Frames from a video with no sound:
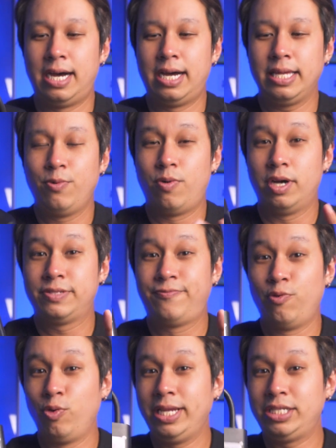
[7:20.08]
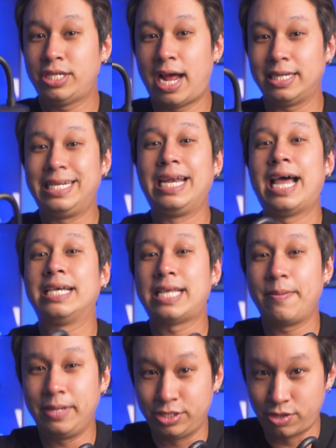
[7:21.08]
It was fully charged the last
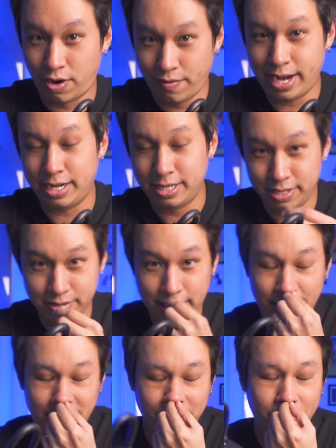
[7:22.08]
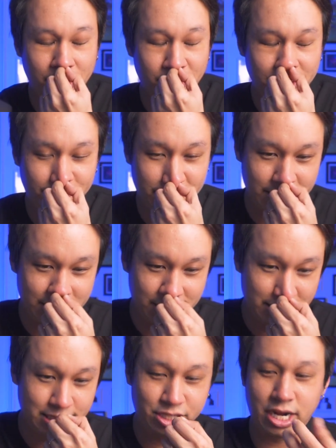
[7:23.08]
time he saw it. Okay, he might not even
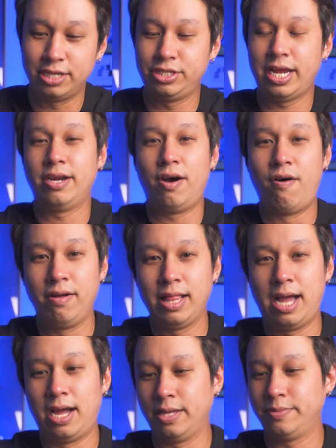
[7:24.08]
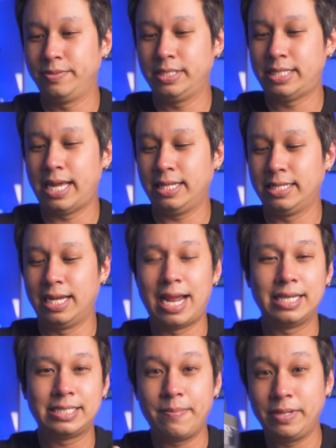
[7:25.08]
charge it at all. It means that the
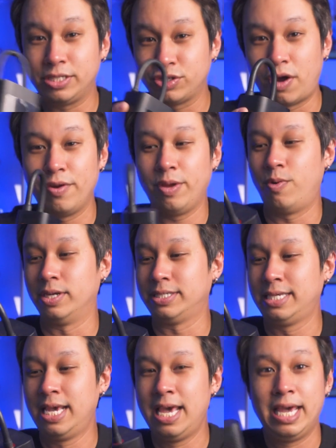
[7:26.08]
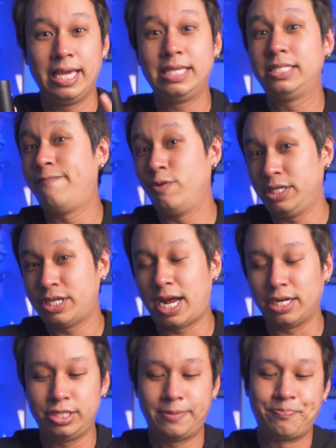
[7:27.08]
last time he saw it it's still fully
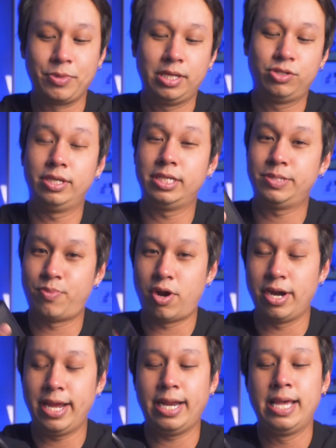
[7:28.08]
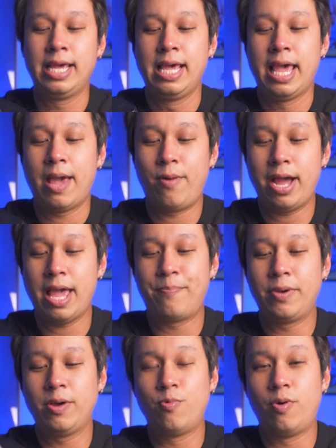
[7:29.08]
charged. So he just bought it. And what
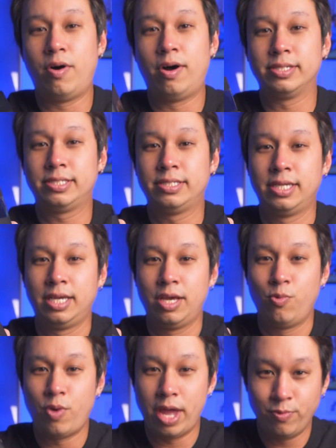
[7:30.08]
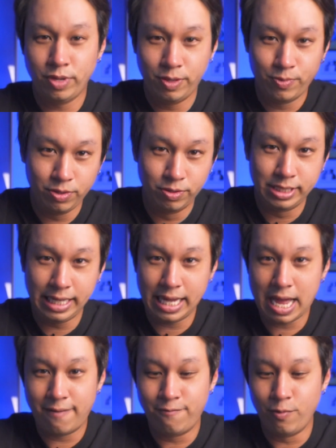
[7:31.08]
happened was, when we were using it
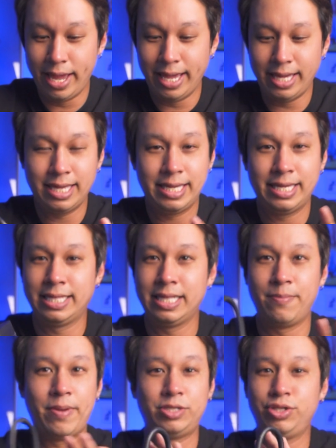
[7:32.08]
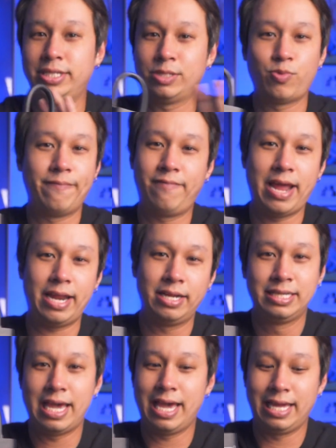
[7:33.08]
halfway, the battery just went flat.
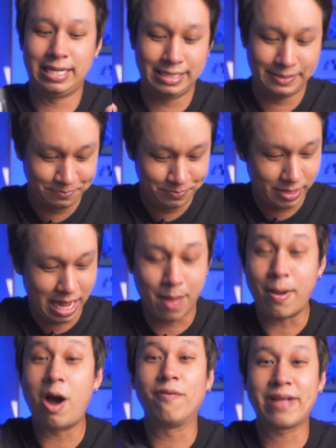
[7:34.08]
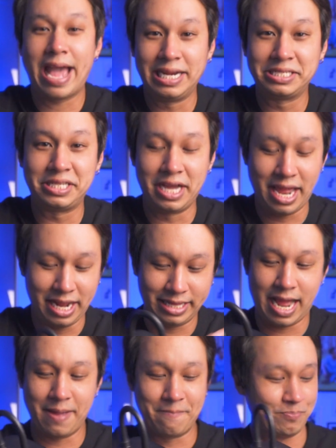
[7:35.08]
And I'm out of canister at the
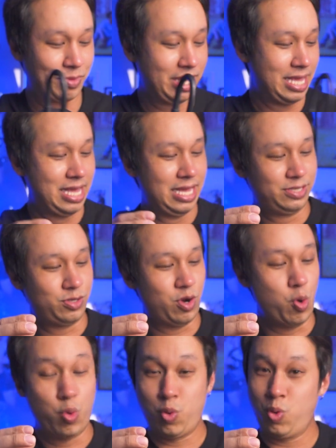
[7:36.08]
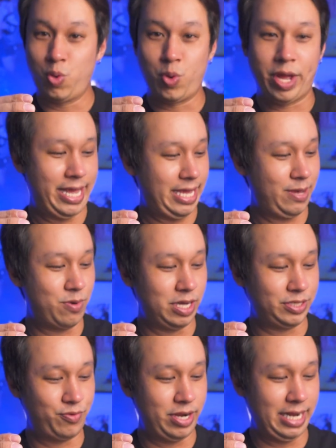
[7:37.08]
time. So it
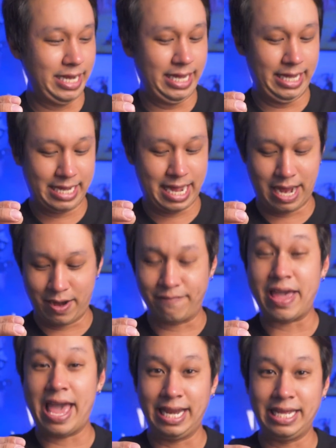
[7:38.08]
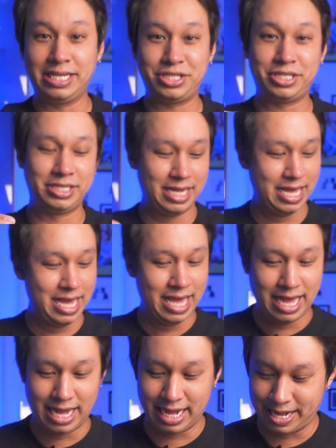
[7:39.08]
was really kind of hellish
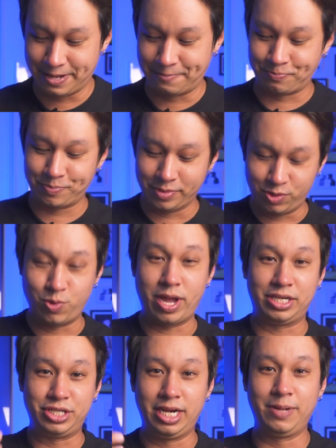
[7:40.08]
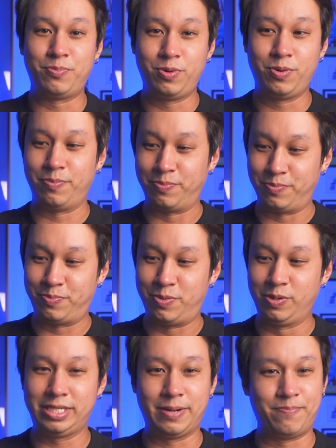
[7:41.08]
to actually
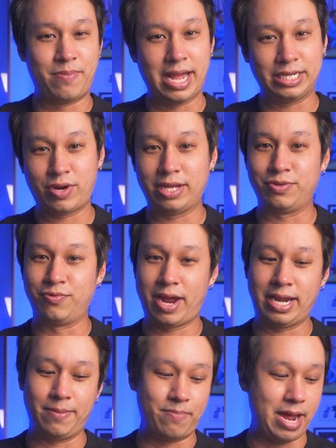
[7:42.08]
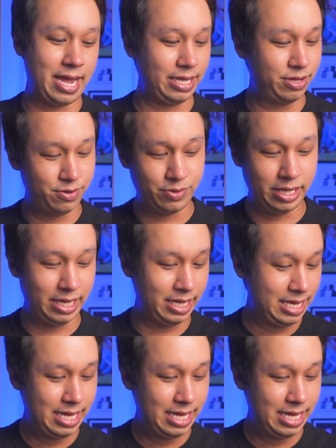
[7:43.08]
push the bike, try to ride the bike. You know, we